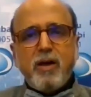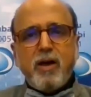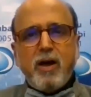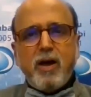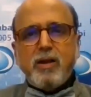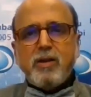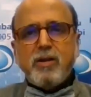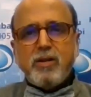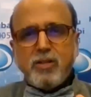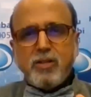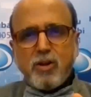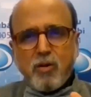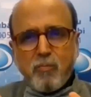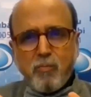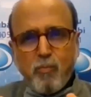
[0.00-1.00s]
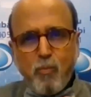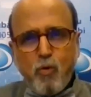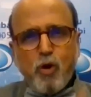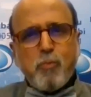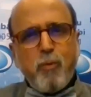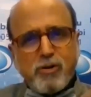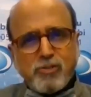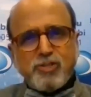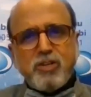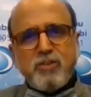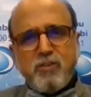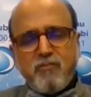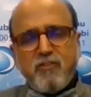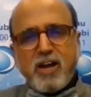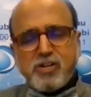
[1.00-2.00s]
and there are more positive
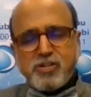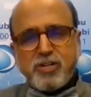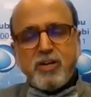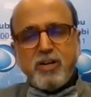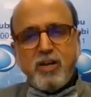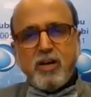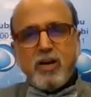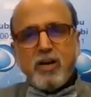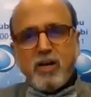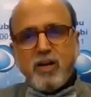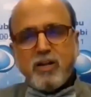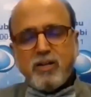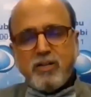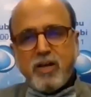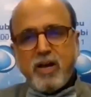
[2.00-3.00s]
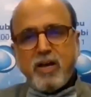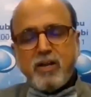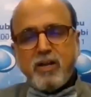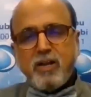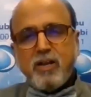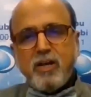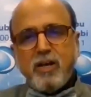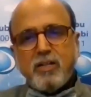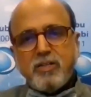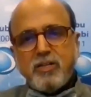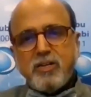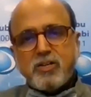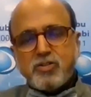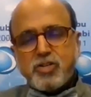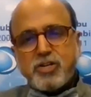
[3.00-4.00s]
reflections than the
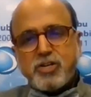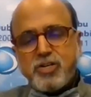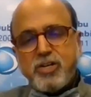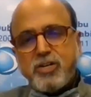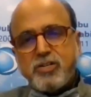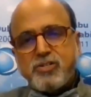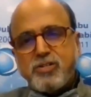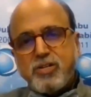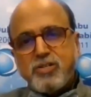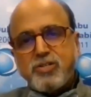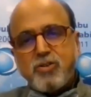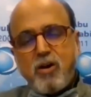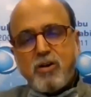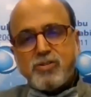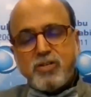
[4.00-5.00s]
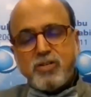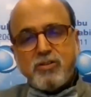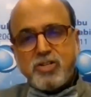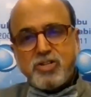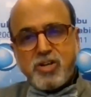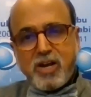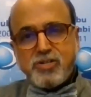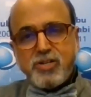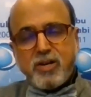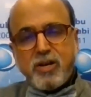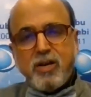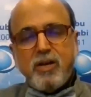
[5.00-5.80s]
destruction it is causing, or the tragic